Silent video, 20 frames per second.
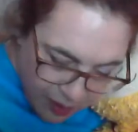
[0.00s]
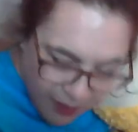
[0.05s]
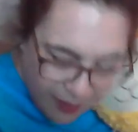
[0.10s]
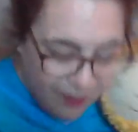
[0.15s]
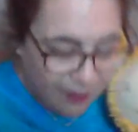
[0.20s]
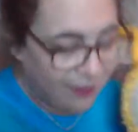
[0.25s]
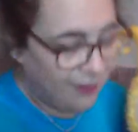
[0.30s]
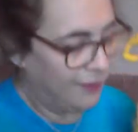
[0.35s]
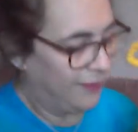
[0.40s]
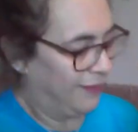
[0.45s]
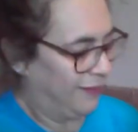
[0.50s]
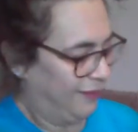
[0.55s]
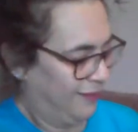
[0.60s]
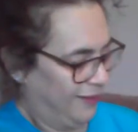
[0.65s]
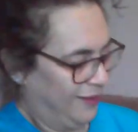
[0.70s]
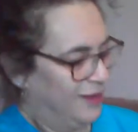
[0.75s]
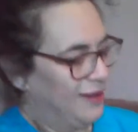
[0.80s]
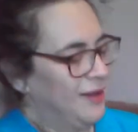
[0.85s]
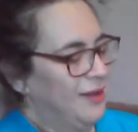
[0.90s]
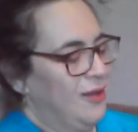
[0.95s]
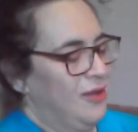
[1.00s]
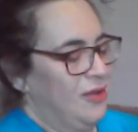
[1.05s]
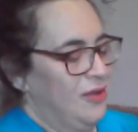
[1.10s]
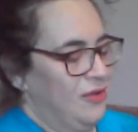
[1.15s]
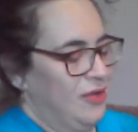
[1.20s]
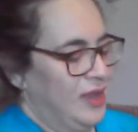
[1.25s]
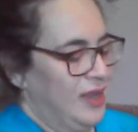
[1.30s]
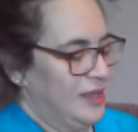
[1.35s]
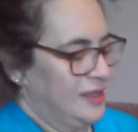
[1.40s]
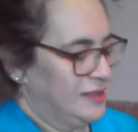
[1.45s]
Uh-huh.
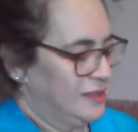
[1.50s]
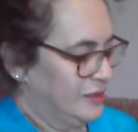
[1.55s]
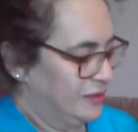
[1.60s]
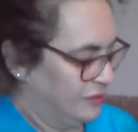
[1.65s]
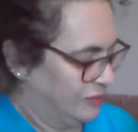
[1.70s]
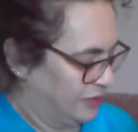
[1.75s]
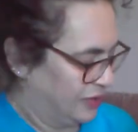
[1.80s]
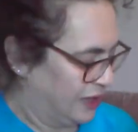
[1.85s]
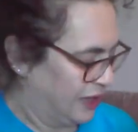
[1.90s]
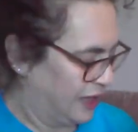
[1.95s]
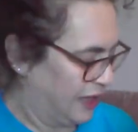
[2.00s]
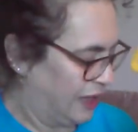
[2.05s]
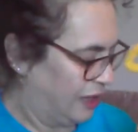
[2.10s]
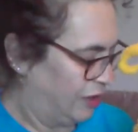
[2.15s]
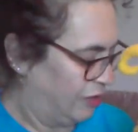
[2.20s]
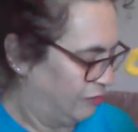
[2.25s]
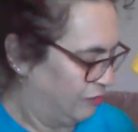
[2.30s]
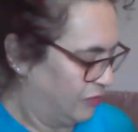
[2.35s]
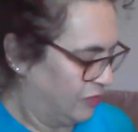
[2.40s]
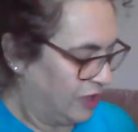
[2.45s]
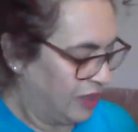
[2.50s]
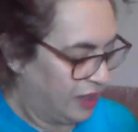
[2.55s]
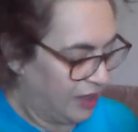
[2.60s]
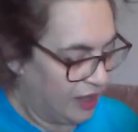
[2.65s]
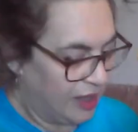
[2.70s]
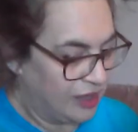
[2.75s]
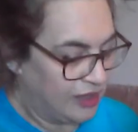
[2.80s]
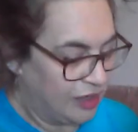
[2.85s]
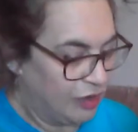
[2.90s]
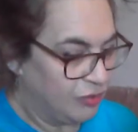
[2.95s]
Right, okay.
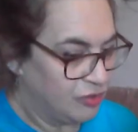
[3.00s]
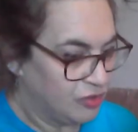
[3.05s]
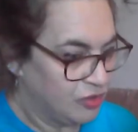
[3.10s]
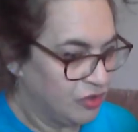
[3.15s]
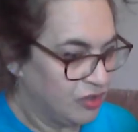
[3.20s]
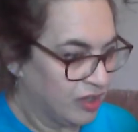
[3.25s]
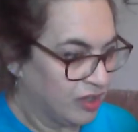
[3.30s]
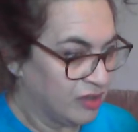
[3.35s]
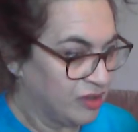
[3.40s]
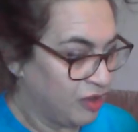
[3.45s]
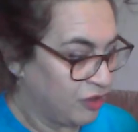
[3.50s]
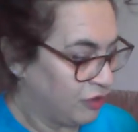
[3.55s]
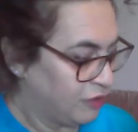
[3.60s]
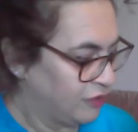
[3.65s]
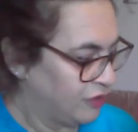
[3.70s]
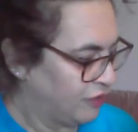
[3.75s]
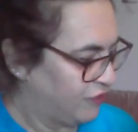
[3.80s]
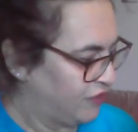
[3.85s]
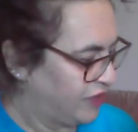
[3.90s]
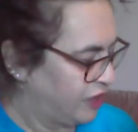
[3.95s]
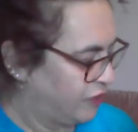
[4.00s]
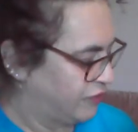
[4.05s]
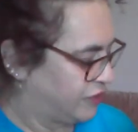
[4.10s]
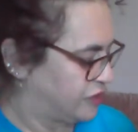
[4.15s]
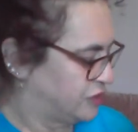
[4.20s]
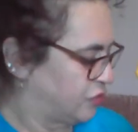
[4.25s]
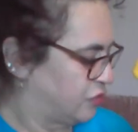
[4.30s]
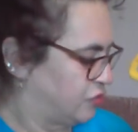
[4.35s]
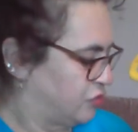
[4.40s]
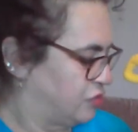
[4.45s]
And now we're doing like another of your
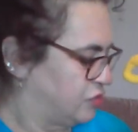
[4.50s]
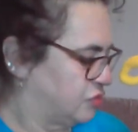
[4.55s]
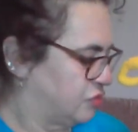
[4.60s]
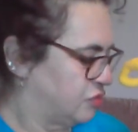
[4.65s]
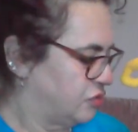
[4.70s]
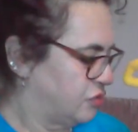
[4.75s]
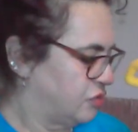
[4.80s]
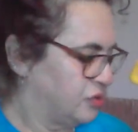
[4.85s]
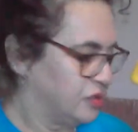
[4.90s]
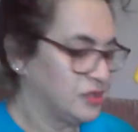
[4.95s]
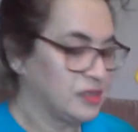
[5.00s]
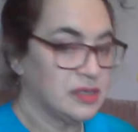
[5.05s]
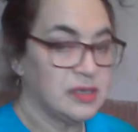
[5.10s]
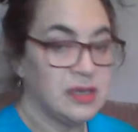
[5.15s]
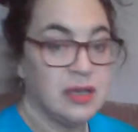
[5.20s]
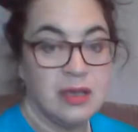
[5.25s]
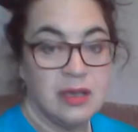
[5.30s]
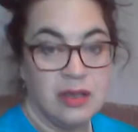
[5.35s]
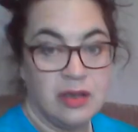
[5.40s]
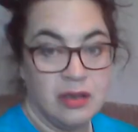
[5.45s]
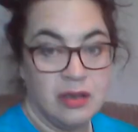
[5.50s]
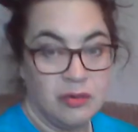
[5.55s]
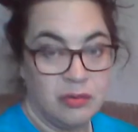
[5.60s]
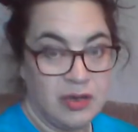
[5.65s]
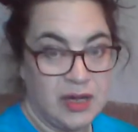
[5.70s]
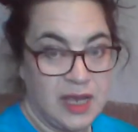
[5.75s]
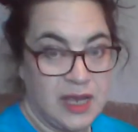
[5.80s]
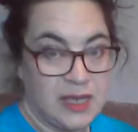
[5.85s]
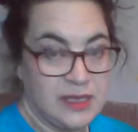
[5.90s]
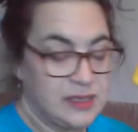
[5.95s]
favourites, cross.
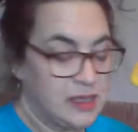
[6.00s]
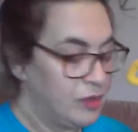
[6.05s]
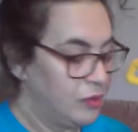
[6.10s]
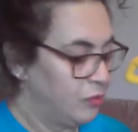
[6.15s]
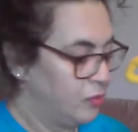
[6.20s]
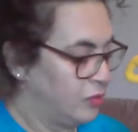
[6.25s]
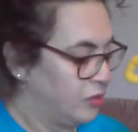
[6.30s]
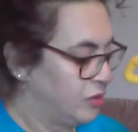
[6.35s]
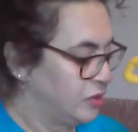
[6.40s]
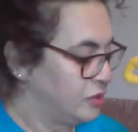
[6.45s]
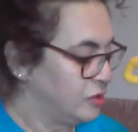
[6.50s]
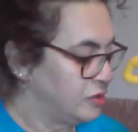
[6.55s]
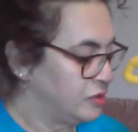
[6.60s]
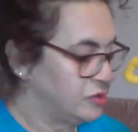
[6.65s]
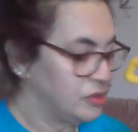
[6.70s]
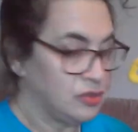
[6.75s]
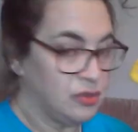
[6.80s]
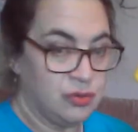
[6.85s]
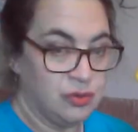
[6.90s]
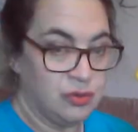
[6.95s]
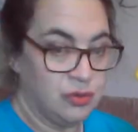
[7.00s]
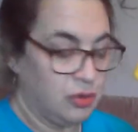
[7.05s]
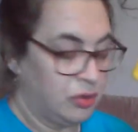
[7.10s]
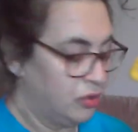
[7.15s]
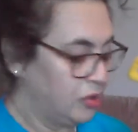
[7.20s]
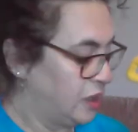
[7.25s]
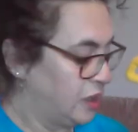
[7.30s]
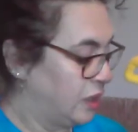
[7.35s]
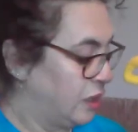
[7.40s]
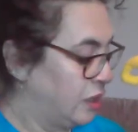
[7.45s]
Ready? 1, 2,
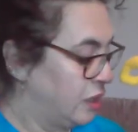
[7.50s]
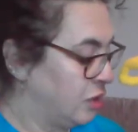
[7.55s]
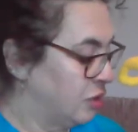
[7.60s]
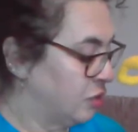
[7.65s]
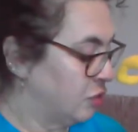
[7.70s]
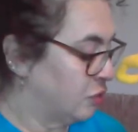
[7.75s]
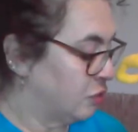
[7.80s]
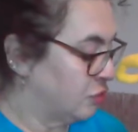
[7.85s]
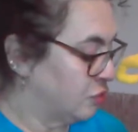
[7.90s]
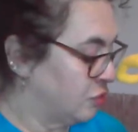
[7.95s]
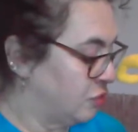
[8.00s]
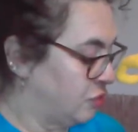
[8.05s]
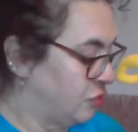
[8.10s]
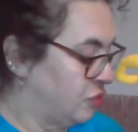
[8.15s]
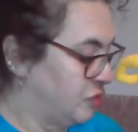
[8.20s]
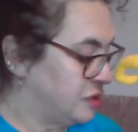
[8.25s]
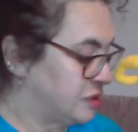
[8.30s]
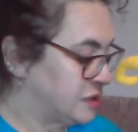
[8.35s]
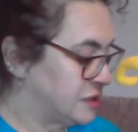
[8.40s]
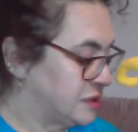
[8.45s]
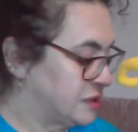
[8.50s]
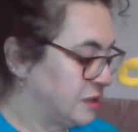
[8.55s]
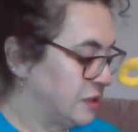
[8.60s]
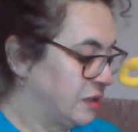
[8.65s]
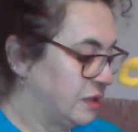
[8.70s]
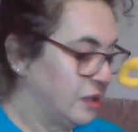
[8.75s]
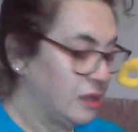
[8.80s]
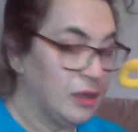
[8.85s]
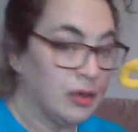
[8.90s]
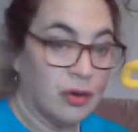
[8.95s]
3.
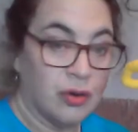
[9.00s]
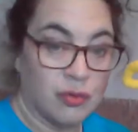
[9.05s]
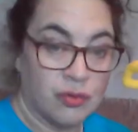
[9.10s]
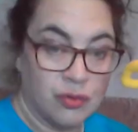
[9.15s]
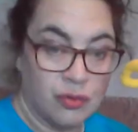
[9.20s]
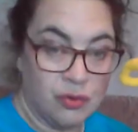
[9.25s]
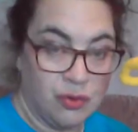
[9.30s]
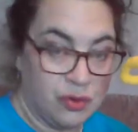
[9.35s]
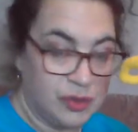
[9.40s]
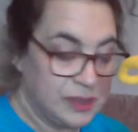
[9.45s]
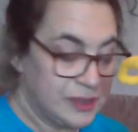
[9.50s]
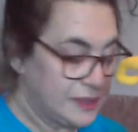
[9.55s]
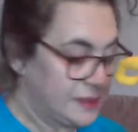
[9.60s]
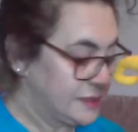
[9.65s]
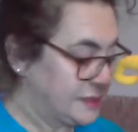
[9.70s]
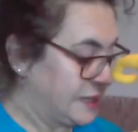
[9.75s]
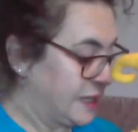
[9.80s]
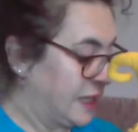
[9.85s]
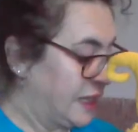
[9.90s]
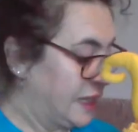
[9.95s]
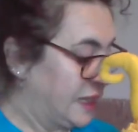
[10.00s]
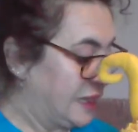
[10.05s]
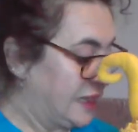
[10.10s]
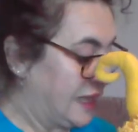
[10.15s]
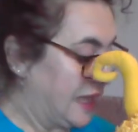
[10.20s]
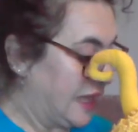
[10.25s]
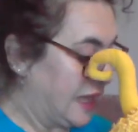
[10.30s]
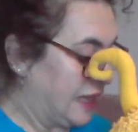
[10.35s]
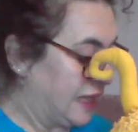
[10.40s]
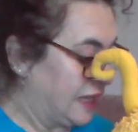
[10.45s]
Cross,
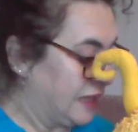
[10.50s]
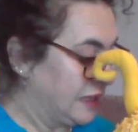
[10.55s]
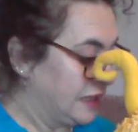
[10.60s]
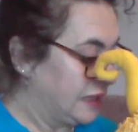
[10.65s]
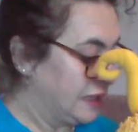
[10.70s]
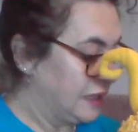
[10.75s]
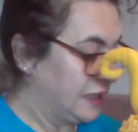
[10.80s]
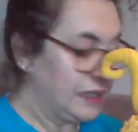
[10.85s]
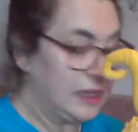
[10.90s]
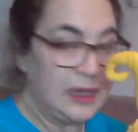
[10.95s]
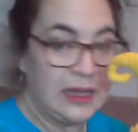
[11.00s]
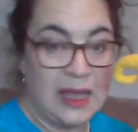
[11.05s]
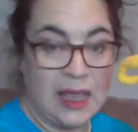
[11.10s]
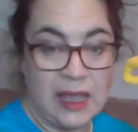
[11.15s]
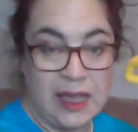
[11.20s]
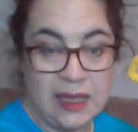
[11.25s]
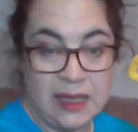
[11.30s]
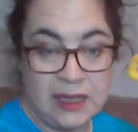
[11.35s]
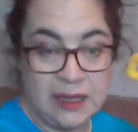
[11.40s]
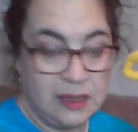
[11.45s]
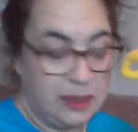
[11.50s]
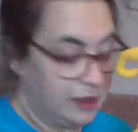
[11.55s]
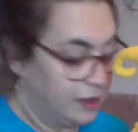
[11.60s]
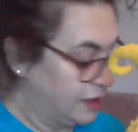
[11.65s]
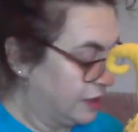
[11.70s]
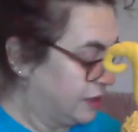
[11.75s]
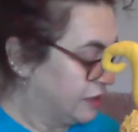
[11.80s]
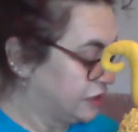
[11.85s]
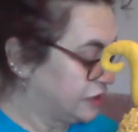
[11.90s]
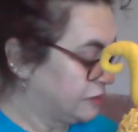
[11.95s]
line,
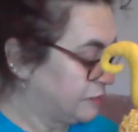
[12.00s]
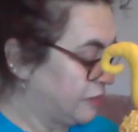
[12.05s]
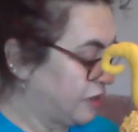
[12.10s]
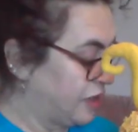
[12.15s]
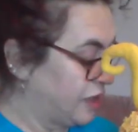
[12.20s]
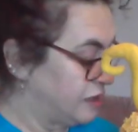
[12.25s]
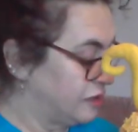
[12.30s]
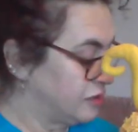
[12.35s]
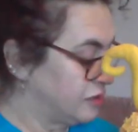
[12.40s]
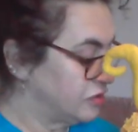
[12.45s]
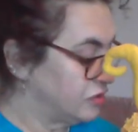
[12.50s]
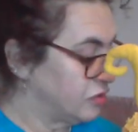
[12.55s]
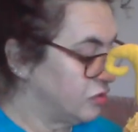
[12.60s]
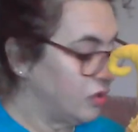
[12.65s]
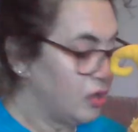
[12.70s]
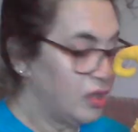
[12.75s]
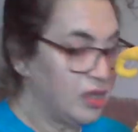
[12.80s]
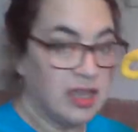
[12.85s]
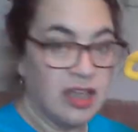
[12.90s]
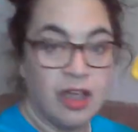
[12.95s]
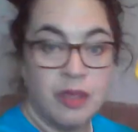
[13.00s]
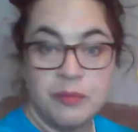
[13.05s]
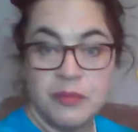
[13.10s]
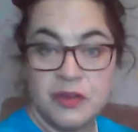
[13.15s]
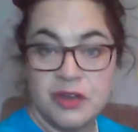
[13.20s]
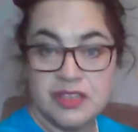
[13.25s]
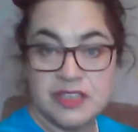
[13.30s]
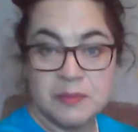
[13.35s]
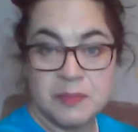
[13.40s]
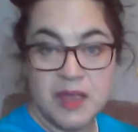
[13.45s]
spiders crawling up
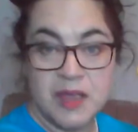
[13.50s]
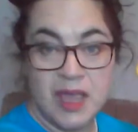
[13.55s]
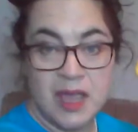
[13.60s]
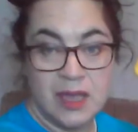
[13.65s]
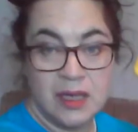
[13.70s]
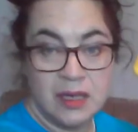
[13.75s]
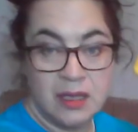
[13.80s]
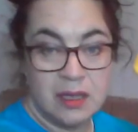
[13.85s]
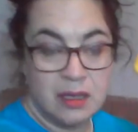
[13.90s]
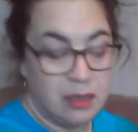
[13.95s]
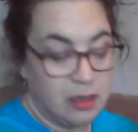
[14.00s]
your spine,